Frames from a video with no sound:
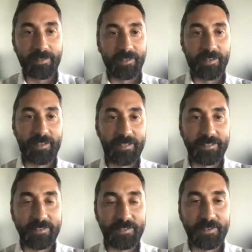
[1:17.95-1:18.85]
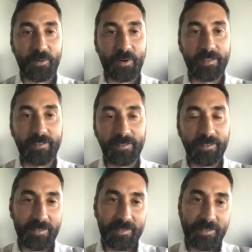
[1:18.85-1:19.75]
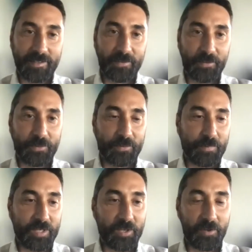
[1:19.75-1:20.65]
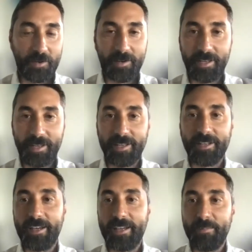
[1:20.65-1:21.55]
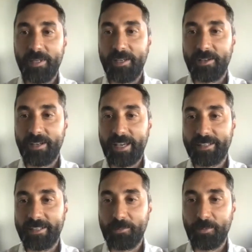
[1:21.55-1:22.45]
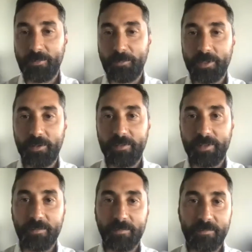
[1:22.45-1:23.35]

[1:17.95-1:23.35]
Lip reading: It's great to be here and be connected with all of you.